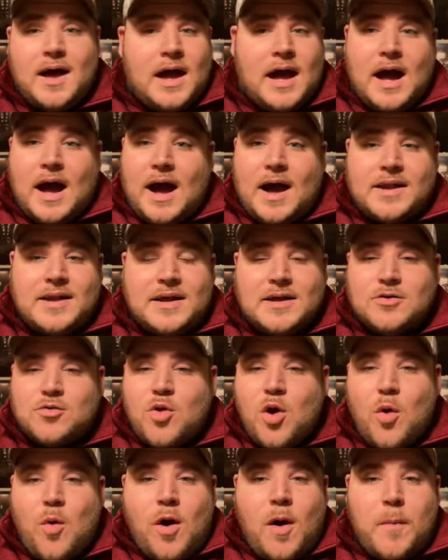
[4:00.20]
I didn't
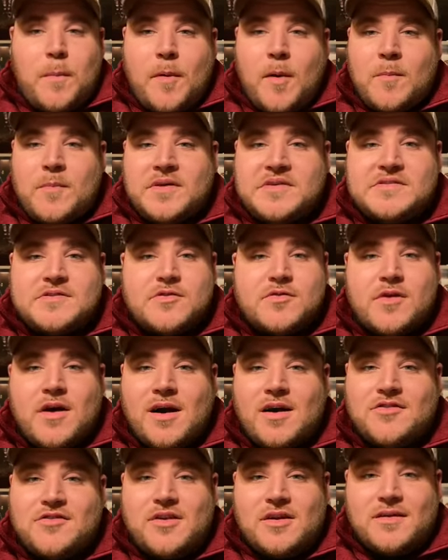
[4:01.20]
grow up on Mr.
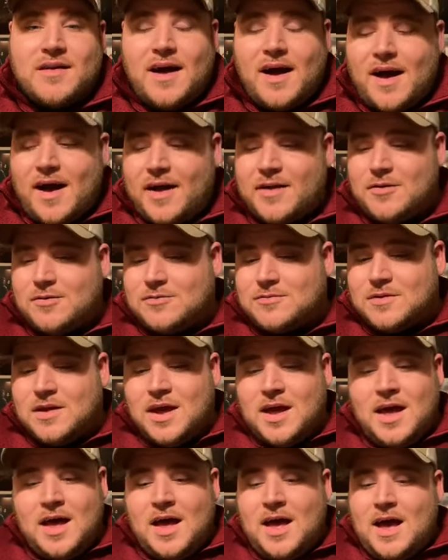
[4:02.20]
Rogers. I don't
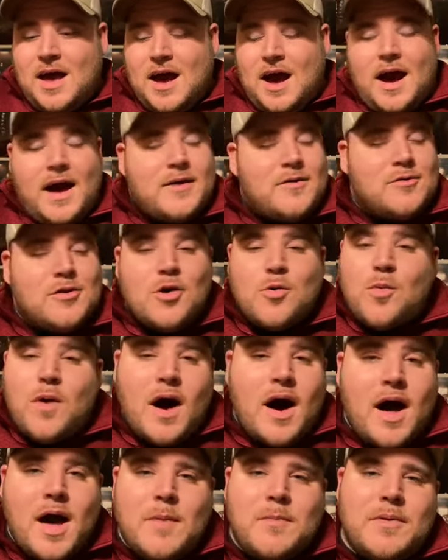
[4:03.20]
know
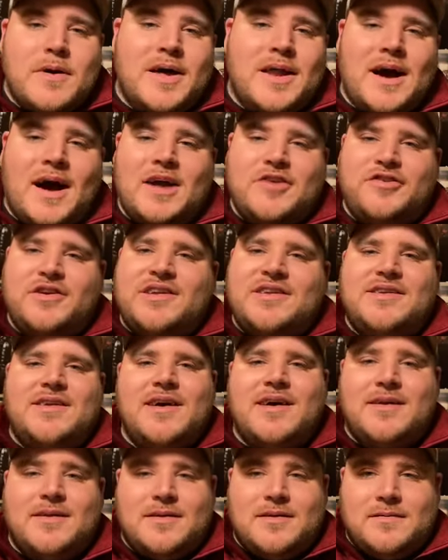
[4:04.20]
why, but I just
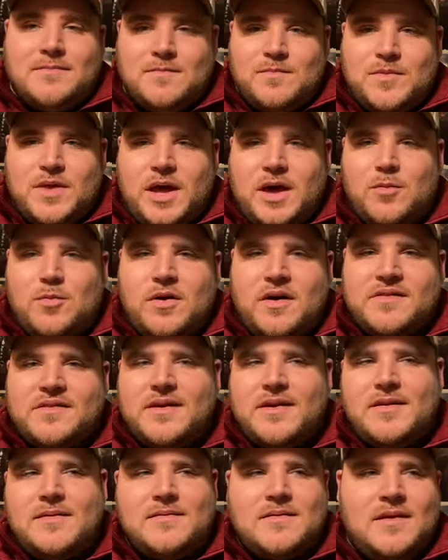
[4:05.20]
didn't. It
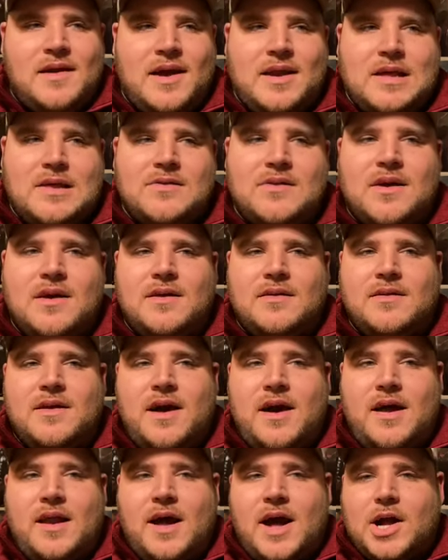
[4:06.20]
wasn't anything
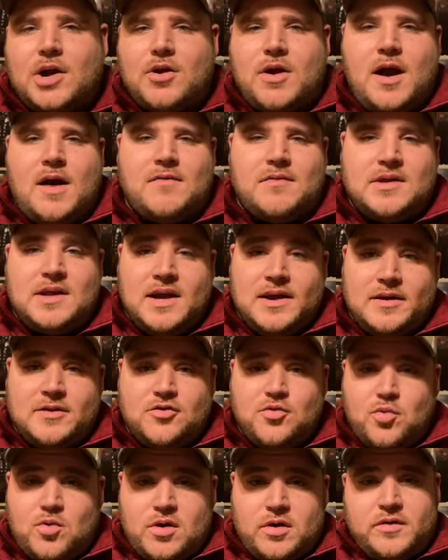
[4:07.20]
that I gravitated
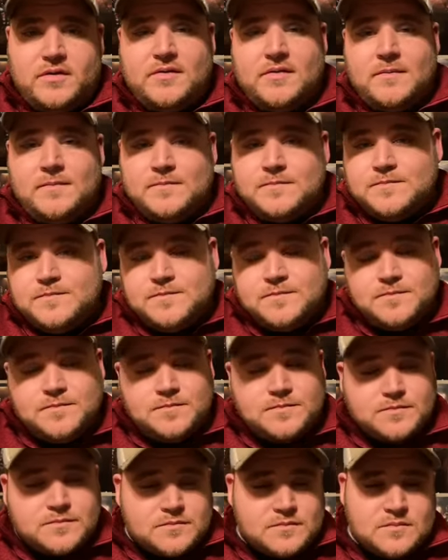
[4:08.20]
towards.
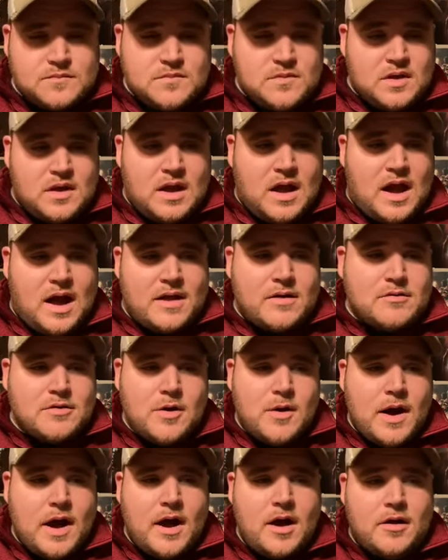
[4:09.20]
I don't know
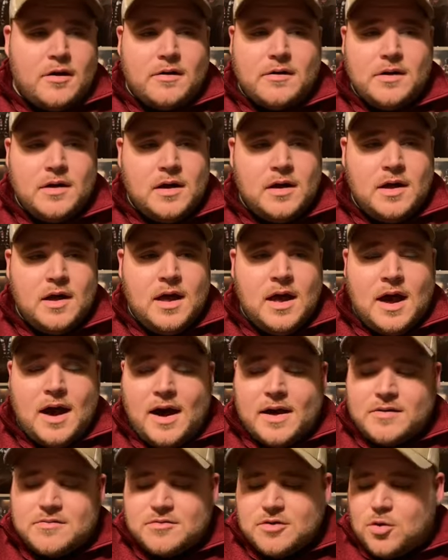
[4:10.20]
how. I
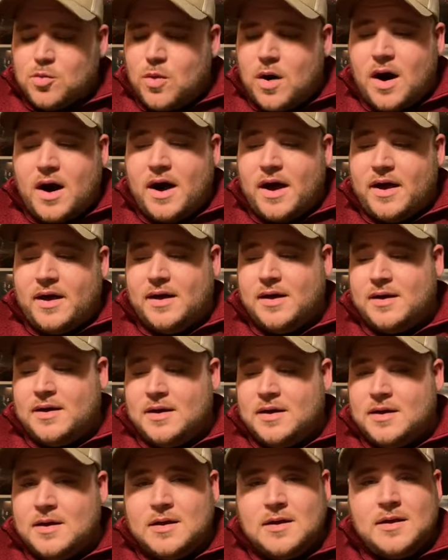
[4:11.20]
don't know why.
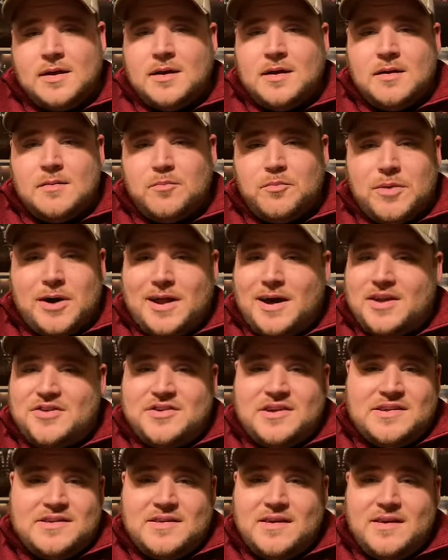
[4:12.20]
But I
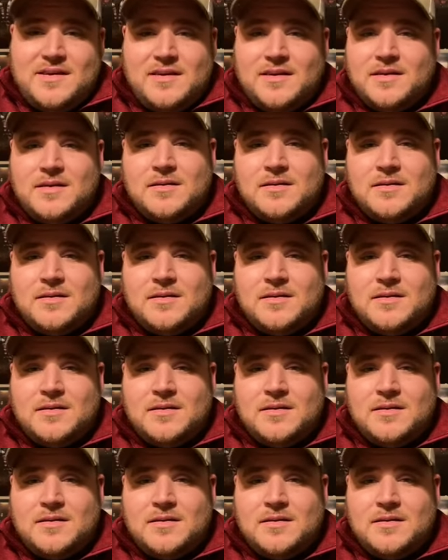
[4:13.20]
just didn't.